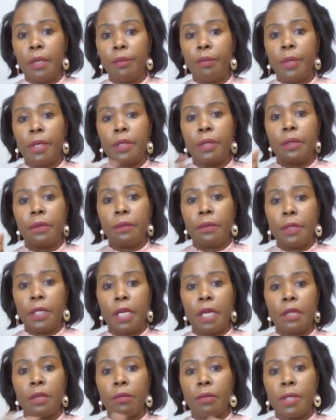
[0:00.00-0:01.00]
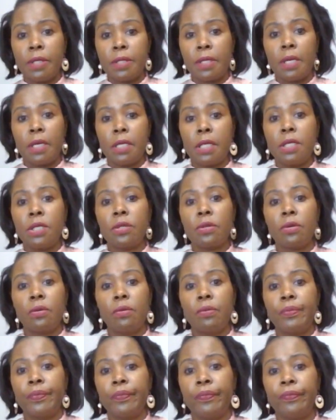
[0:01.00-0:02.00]
but the other ones are
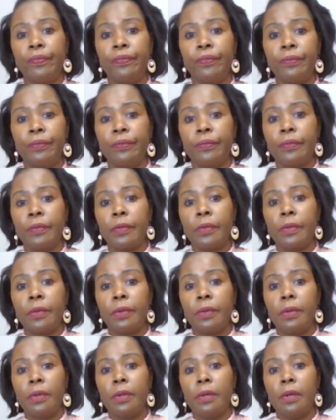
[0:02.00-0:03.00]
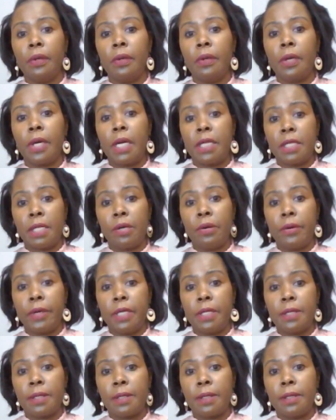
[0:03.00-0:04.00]
into
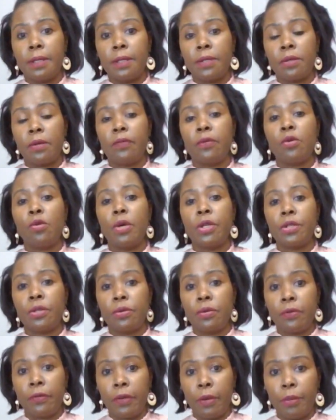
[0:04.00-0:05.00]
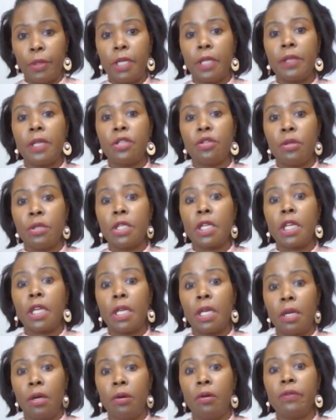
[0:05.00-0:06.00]
categories. So if you want to do family, then you're taking
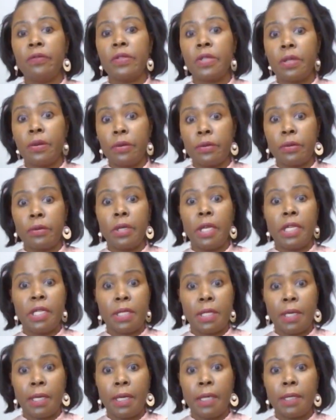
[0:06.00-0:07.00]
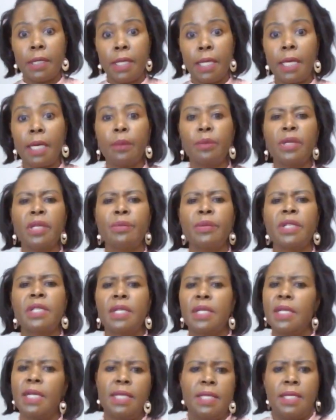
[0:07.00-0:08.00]
care of 0 to 99. And I'm
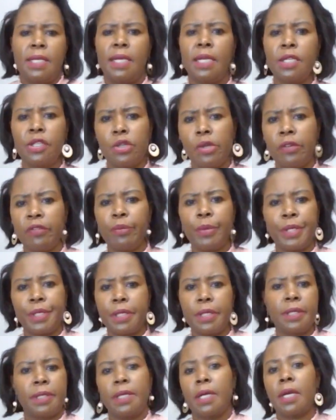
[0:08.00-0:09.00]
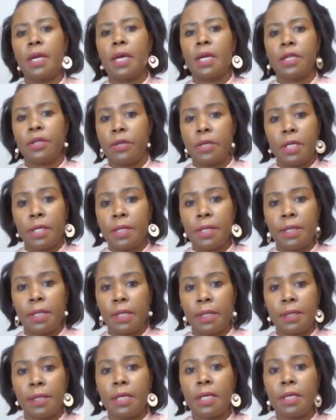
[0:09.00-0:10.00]
limiting 99. You have patients that are
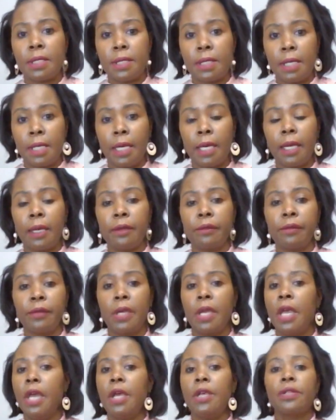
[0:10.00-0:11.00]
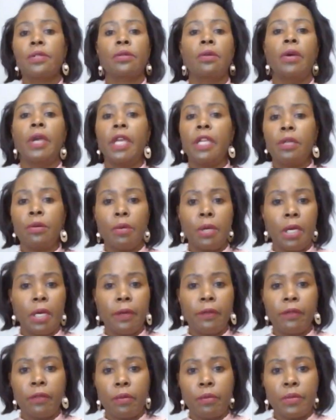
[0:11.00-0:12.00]
106 that are still alive. So
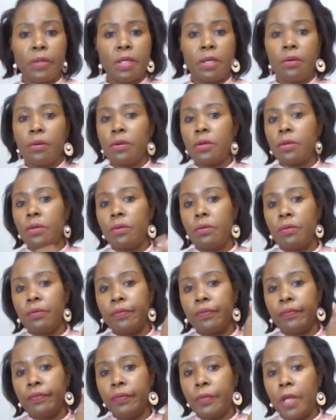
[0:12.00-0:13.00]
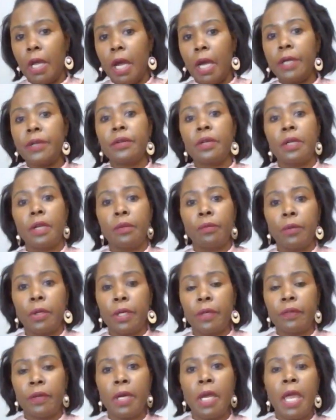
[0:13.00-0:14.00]
anywhere from 0 to 100 and
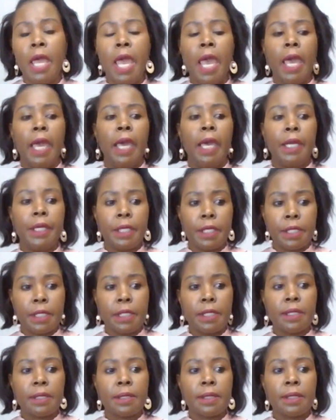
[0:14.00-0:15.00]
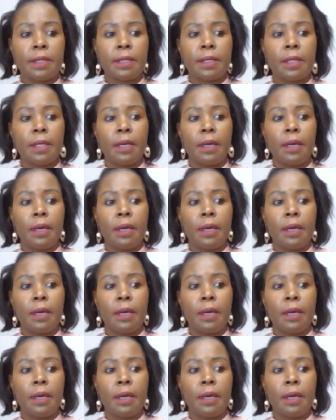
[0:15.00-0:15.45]
whatever. And it is